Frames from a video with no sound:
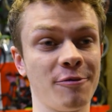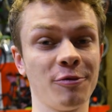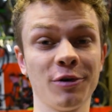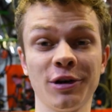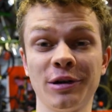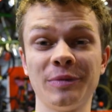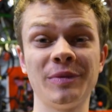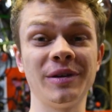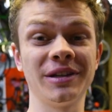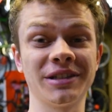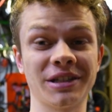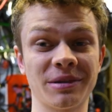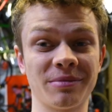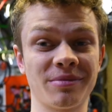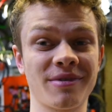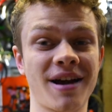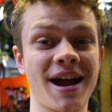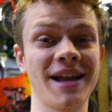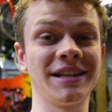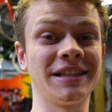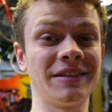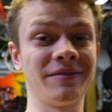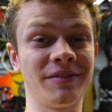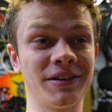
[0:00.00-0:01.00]
wouldn't be
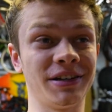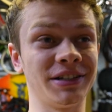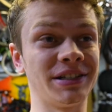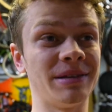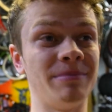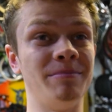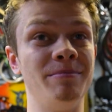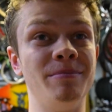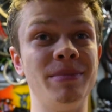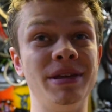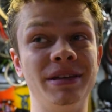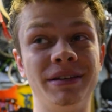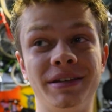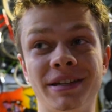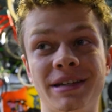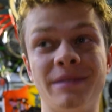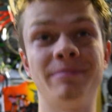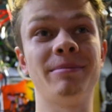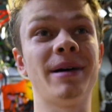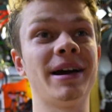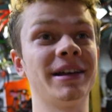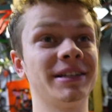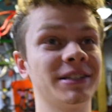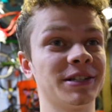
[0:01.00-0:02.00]
surprised if there's a
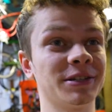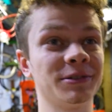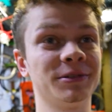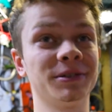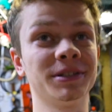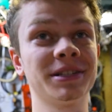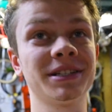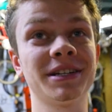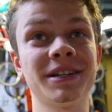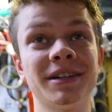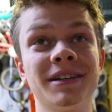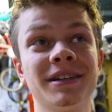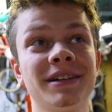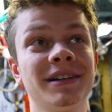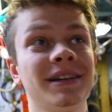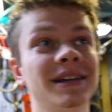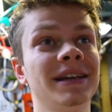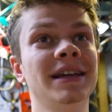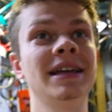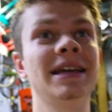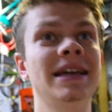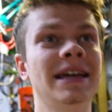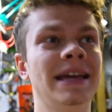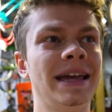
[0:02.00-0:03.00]
million bicycles here.
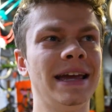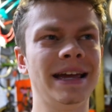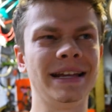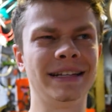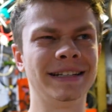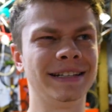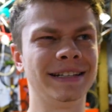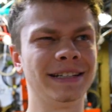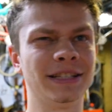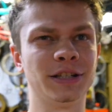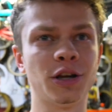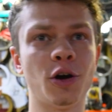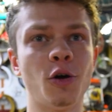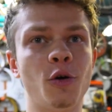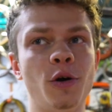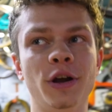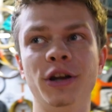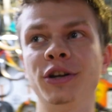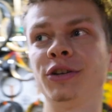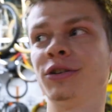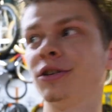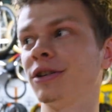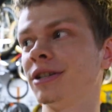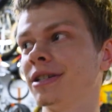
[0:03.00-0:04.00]
It's so
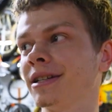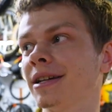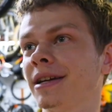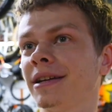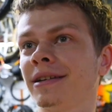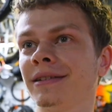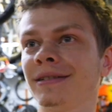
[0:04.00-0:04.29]
interesting.